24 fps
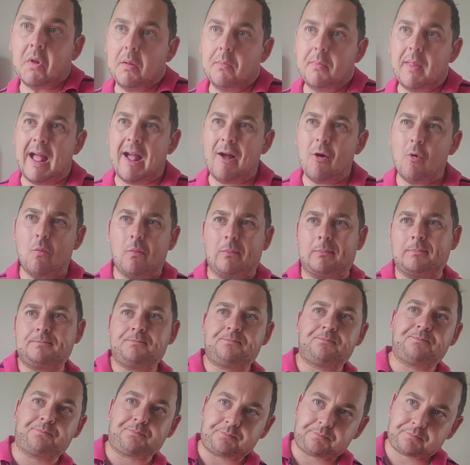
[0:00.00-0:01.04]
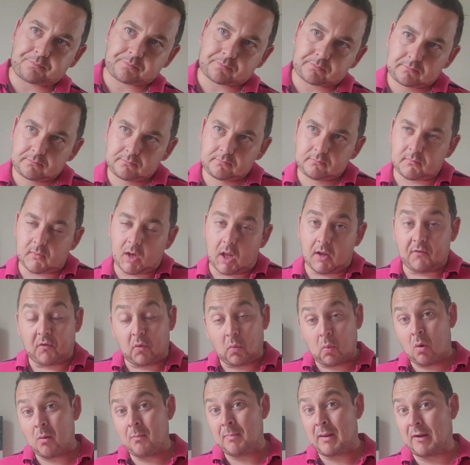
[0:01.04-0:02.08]
Now, for
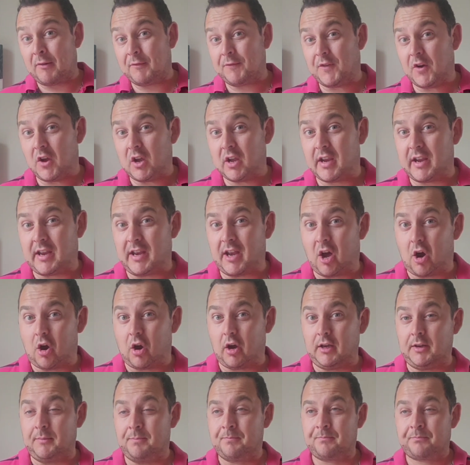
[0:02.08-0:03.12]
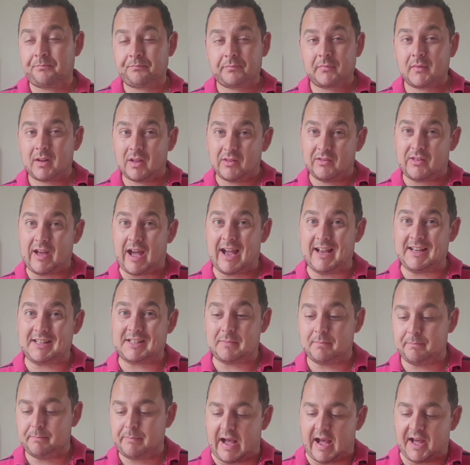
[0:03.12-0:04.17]
£1.39, that
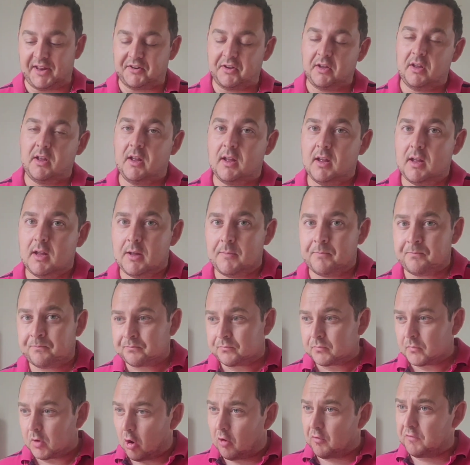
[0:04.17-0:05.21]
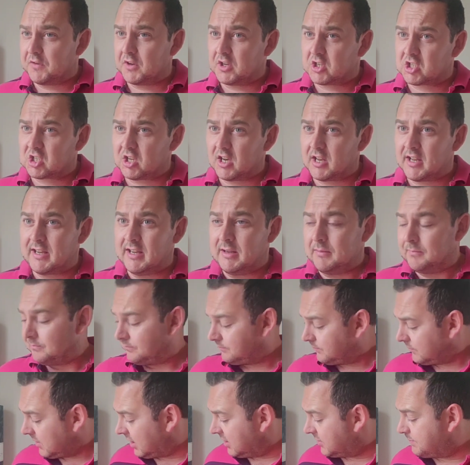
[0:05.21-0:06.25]
isn't bad. Obviously,
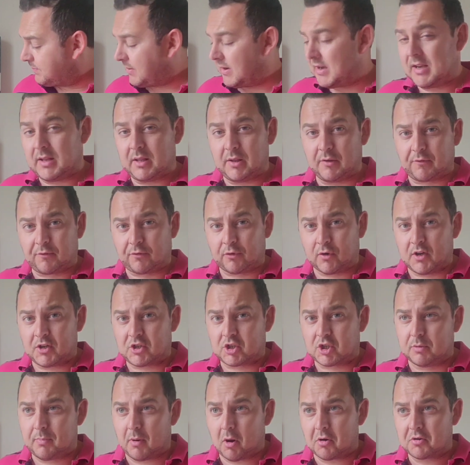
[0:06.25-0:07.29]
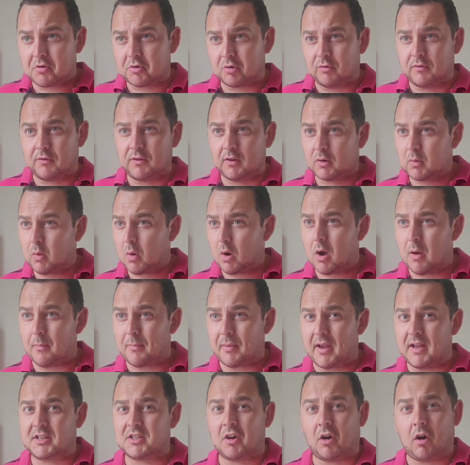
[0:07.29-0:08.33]
it's been in the fridge, the bottle, for quite a
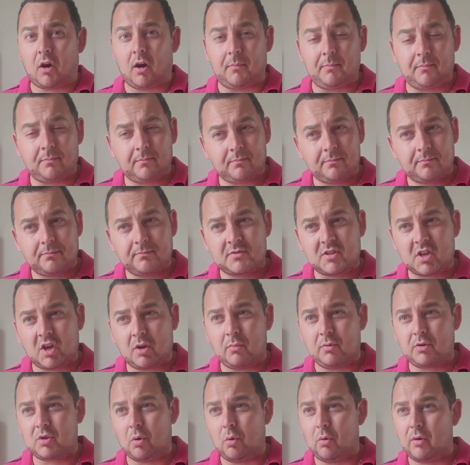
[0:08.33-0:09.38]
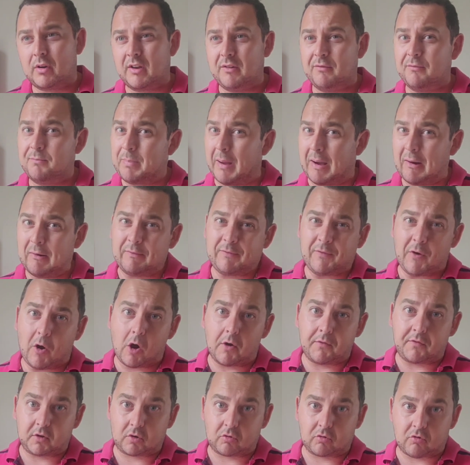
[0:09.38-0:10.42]
bit of time. So we're talking about
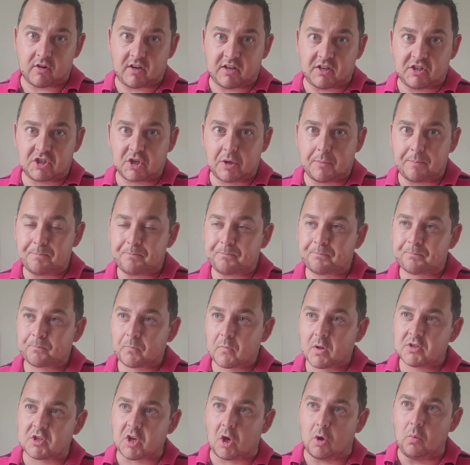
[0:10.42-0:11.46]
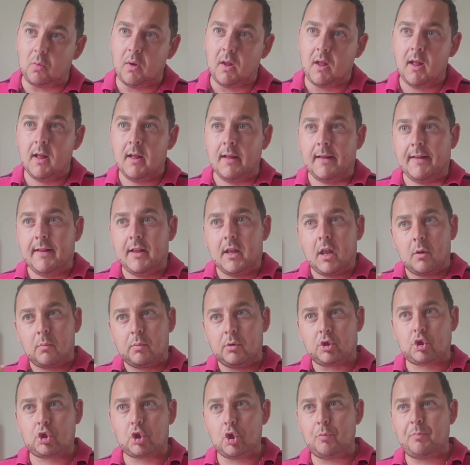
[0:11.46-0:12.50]
5 degrees. So
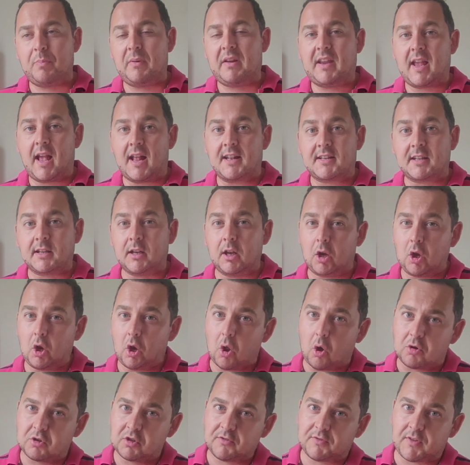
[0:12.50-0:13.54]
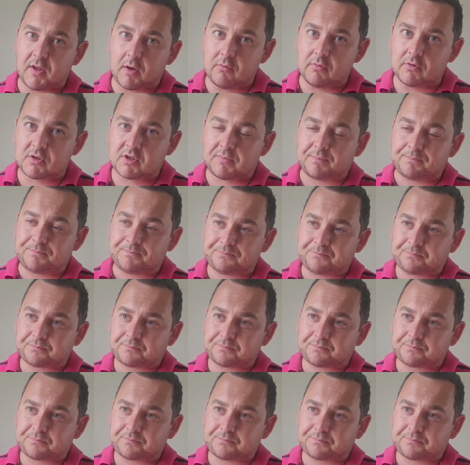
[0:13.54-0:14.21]
we should be getting a lot of those,